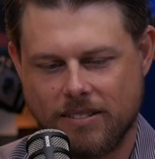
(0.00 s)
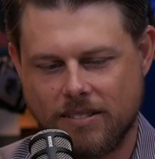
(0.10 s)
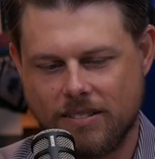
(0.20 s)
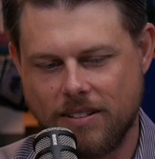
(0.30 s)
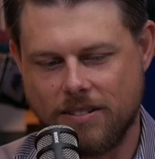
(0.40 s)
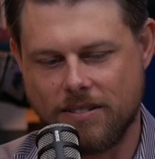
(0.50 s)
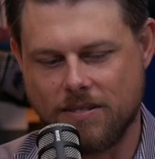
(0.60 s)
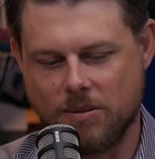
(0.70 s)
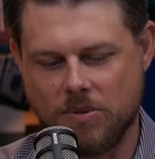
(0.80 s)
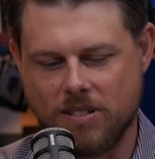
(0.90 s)

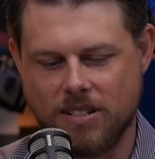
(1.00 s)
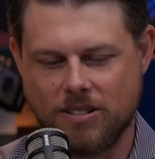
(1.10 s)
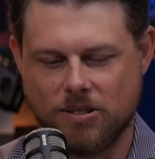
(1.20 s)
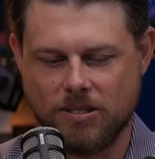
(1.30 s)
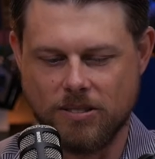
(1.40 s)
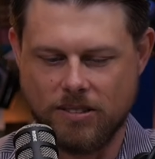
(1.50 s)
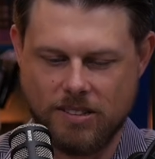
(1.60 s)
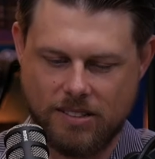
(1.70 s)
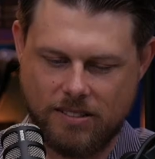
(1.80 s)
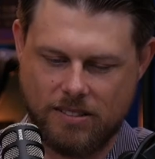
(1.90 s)
Cessationism is not true.
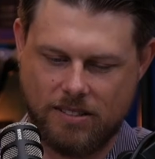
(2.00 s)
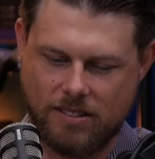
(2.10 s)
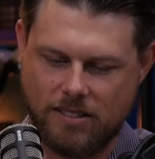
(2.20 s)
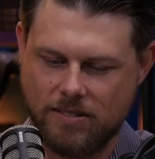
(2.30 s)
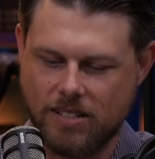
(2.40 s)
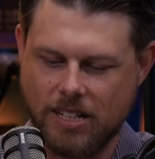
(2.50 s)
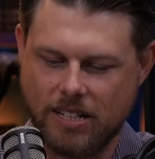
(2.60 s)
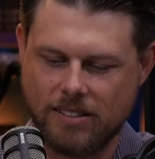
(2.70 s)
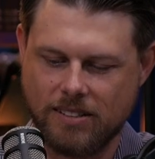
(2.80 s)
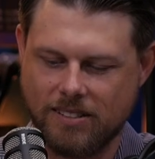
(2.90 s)

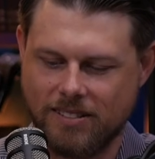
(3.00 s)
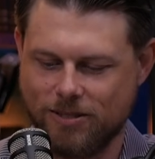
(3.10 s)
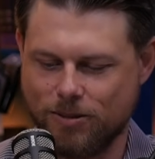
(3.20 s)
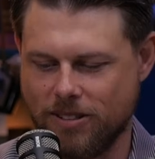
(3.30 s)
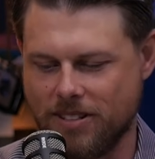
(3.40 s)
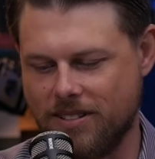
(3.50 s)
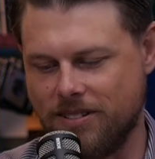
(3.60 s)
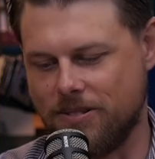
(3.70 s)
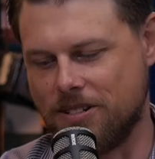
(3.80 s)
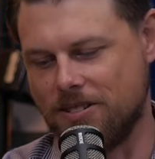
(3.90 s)
Okay. Or
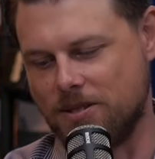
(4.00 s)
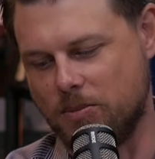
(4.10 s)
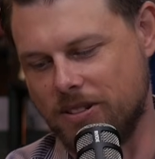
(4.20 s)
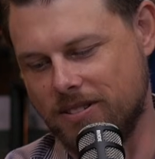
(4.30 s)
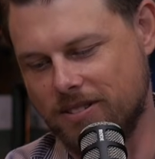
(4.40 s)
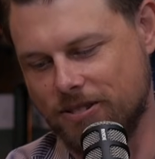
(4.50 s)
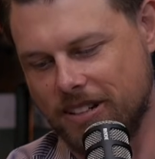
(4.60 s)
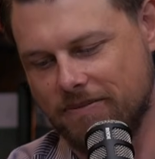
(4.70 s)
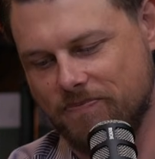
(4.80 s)
continuationism is. Okay.